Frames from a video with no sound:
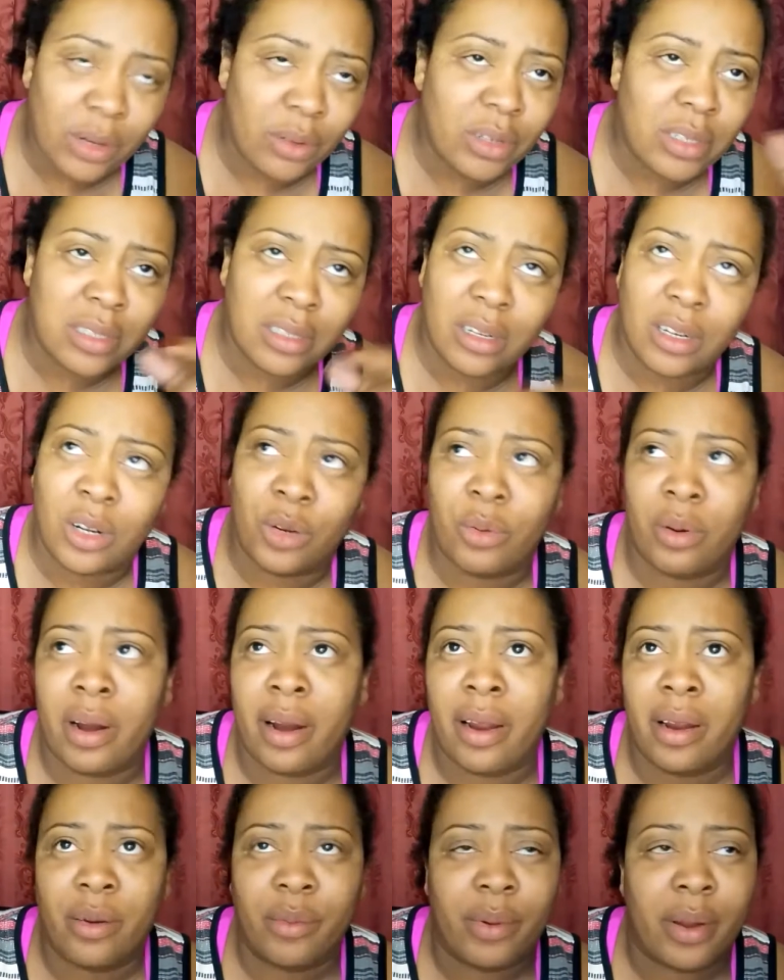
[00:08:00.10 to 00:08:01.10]
on this little
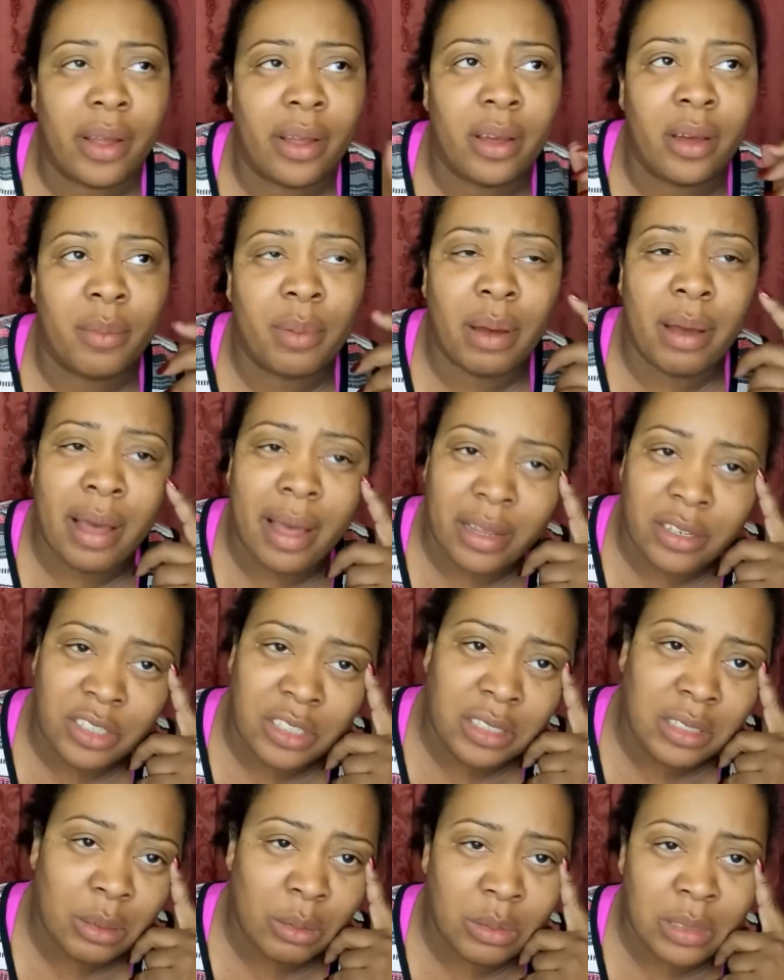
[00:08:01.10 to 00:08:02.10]
crying rant about how
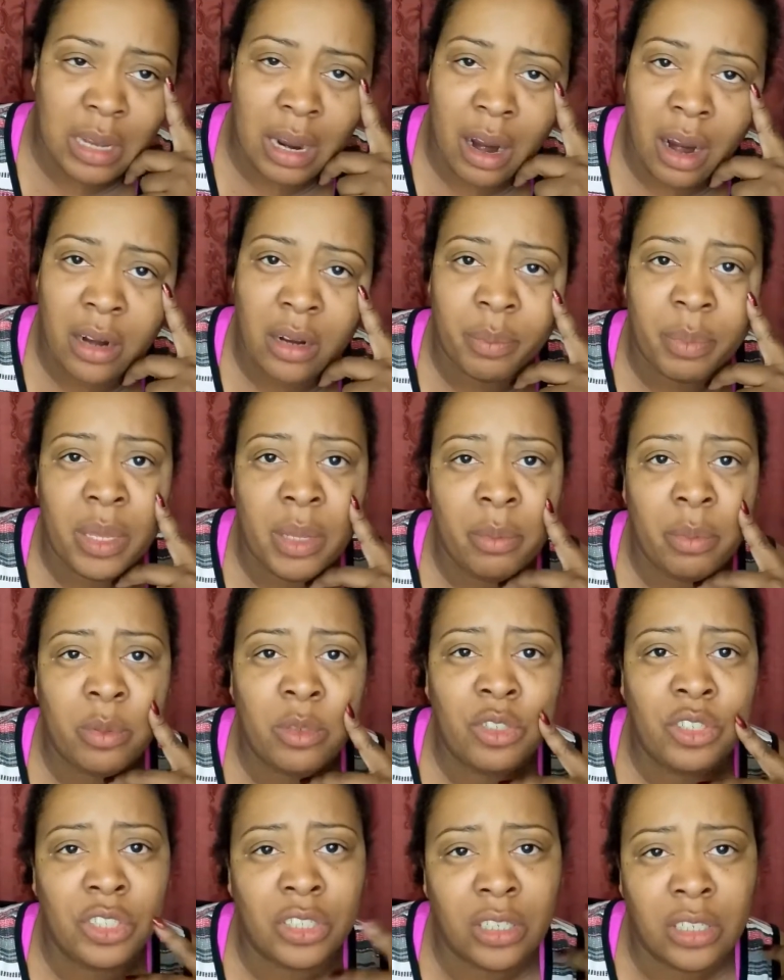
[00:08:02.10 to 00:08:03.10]
she's so tired of people
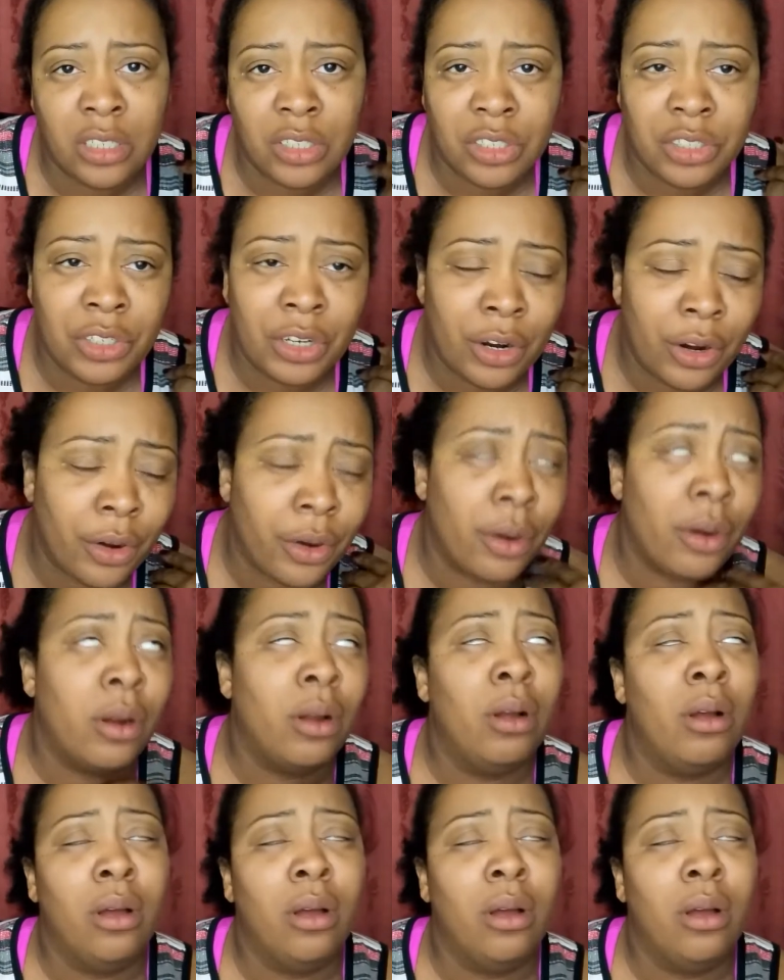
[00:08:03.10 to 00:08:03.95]
judging her.